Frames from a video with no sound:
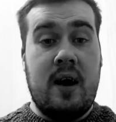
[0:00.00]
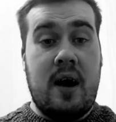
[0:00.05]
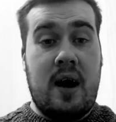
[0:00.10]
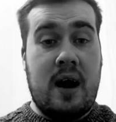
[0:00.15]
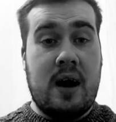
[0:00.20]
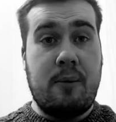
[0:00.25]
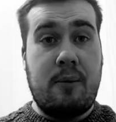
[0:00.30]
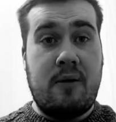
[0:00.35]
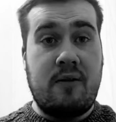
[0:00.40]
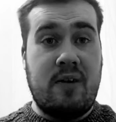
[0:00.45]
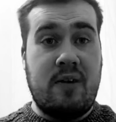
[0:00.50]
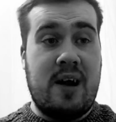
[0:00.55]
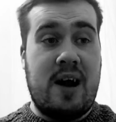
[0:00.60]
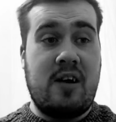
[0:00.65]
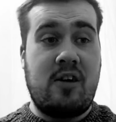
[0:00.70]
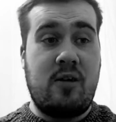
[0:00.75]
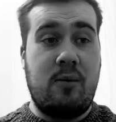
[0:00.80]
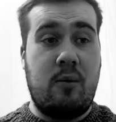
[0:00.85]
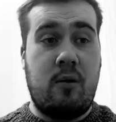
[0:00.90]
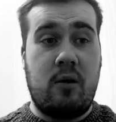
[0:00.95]
had a bit of a
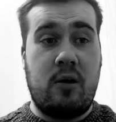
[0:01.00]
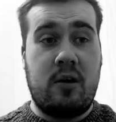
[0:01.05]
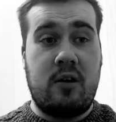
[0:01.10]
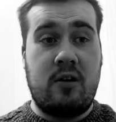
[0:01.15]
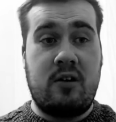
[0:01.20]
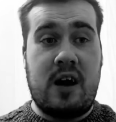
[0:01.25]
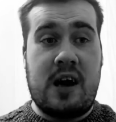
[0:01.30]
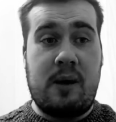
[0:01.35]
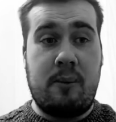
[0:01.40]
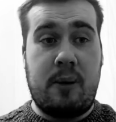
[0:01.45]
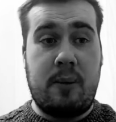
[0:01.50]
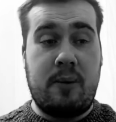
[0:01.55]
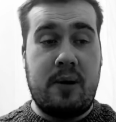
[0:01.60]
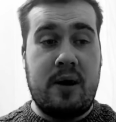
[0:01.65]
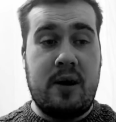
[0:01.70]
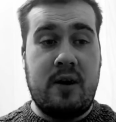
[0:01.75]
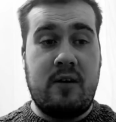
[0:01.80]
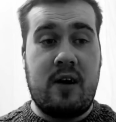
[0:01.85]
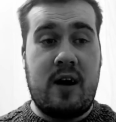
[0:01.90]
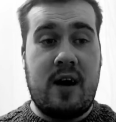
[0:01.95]
lazy morning, just stayed in my
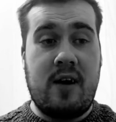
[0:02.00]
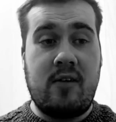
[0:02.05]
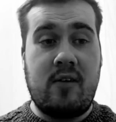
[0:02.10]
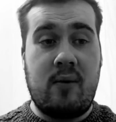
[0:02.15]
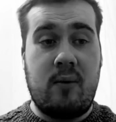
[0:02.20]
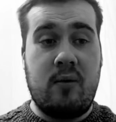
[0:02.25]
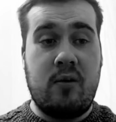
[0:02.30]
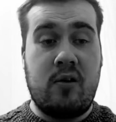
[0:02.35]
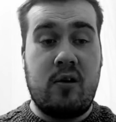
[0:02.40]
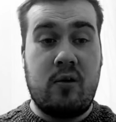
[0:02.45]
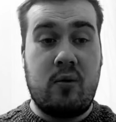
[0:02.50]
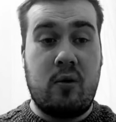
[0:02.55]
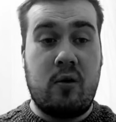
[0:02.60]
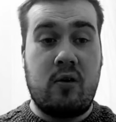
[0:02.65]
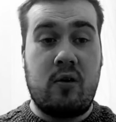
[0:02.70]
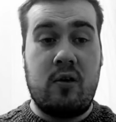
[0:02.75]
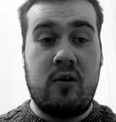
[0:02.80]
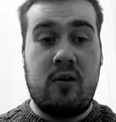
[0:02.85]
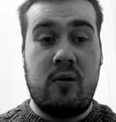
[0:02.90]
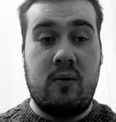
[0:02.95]
PJs and was just
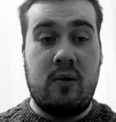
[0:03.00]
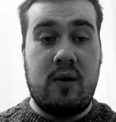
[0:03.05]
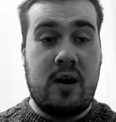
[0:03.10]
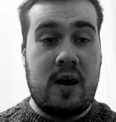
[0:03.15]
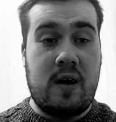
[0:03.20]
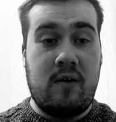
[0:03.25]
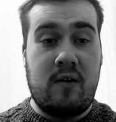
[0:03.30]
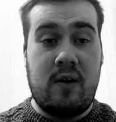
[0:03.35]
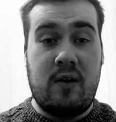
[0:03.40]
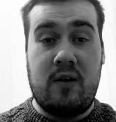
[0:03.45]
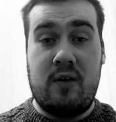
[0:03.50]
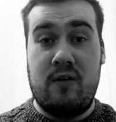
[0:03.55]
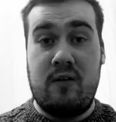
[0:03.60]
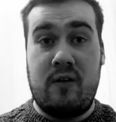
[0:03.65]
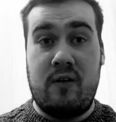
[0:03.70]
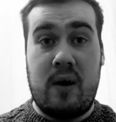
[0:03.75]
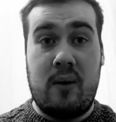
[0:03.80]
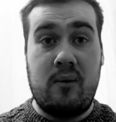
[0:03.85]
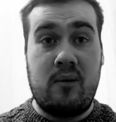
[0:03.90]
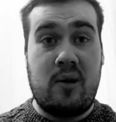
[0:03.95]
watching some TV and some
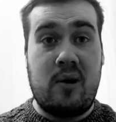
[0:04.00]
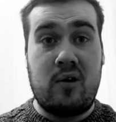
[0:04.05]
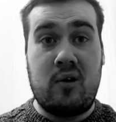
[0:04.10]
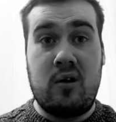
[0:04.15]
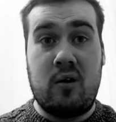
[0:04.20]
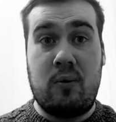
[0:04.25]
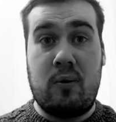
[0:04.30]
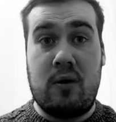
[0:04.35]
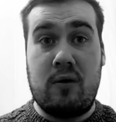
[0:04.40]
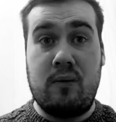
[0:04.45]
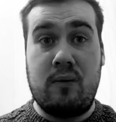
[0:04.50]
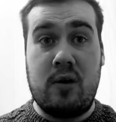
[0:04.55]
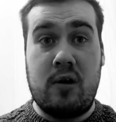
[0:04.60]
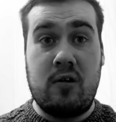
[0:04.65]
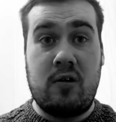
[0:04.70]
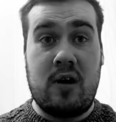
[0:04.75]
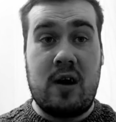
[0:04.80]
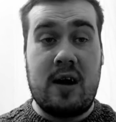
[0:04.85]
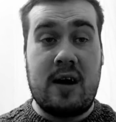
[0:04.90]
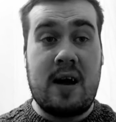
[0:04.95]
films, listened to a bit of
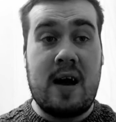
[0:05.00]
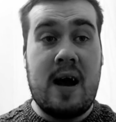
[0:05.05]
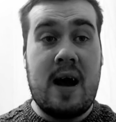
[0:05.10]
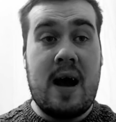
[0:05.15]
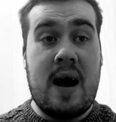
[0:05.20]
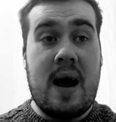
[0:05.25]
music.